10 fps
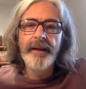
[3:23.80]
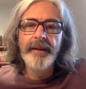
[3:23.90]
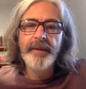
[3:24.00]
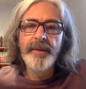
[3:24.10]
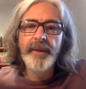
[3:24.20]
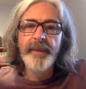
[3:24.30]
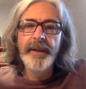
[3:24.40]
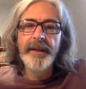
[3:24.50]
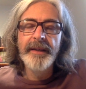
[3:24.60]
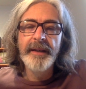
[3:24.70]
do hope
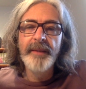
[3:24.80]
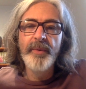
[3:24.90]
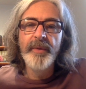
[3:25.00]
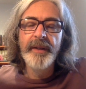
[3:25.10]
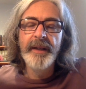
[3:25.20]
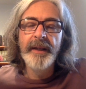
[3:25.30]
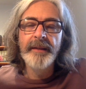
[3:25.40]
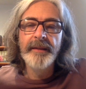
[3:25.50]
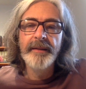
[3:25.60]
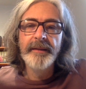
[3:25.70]
I can sell more than
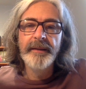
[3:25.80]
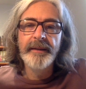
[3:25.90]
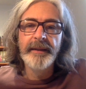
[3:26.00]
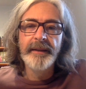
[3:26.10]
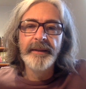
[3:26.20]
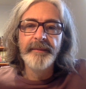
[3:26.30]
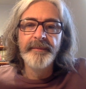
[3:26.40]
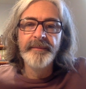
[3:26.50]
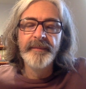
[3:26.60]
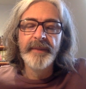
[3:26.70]
that,
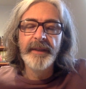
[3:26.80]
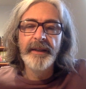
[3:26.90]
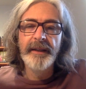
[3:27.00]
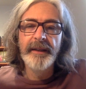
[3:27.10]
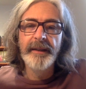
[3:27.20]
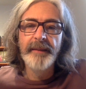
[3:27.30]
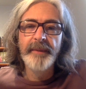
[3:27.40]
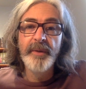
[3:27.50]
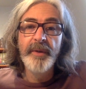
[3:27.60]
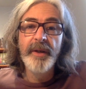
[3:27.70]

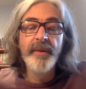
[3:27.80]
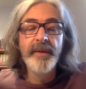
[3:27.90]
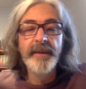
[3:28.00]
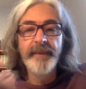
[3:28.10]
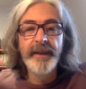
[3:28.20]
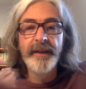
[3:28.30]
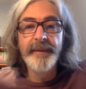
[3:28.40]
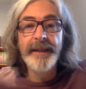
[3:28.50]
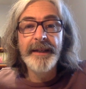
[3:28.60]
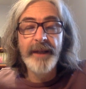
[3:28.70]
but who knows?
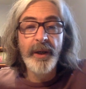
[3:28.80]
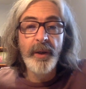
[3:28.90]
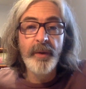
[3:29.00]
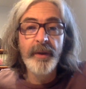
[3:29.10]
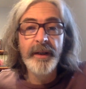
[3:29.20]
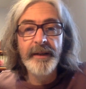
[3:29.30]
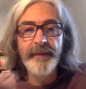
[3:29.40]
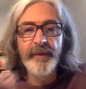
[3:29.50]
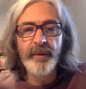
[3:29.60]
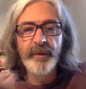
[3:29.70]
It's a long and
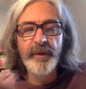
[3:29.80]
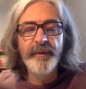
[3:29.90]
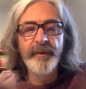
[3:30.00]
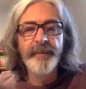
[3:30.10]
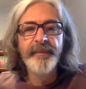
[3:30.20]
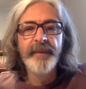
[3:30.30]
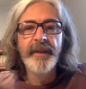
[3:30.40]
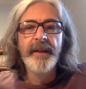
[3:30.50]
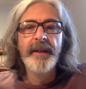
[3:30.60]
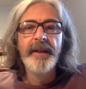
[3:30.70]
difficult novel.
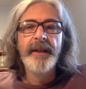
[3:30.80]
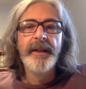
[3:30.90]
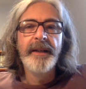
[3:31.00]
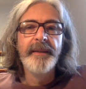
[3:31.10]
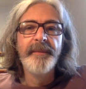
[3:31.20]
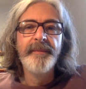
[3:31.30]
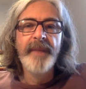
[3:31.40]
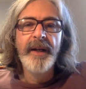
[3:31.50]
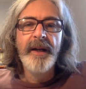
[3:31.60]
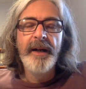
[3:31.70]

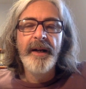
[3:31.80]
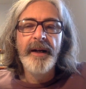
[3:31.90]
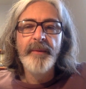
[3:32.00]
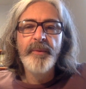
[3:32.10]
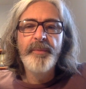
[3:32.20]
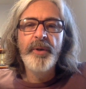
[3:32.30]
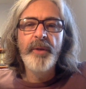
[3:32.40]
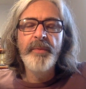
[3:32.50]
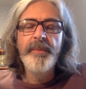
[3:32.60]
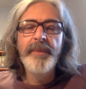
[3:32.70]
I will
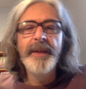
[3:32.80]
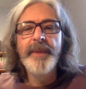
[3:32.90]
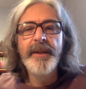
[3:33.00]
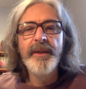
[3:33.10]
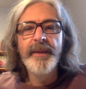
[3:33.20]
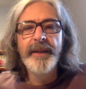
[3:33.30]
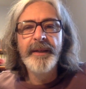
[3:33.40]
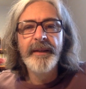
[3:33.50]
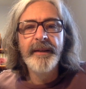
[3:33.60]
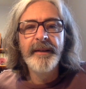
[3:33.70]
probably be
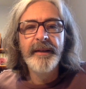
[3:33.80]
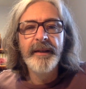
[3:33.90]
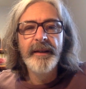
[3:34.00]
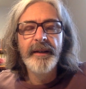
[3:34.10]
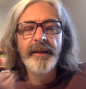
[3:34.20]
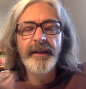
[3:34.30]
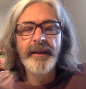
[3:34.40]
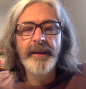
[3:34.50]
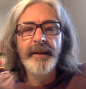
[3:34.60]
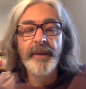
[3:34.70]
doing,
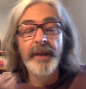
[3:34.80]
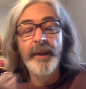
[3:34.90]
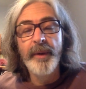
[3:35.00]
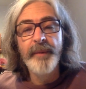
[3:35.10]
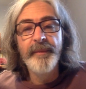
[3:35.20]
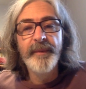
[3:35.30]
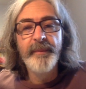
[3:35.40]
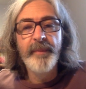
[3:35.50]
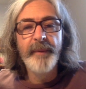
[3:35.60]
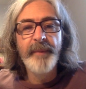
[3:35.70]
well, I won't. The
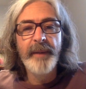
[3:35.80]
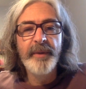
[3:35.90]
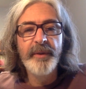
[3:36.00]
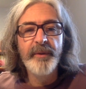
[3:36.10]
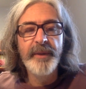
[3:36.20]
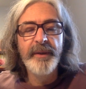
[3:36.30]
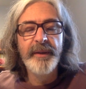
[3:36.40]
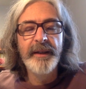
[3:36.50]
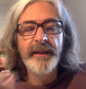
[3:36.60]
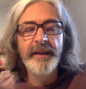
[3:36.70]
publisher will be
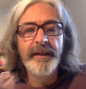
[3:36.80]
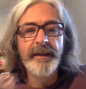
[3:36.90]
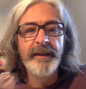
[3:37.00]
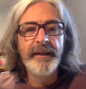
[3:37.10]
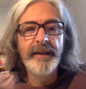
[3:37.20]
doing a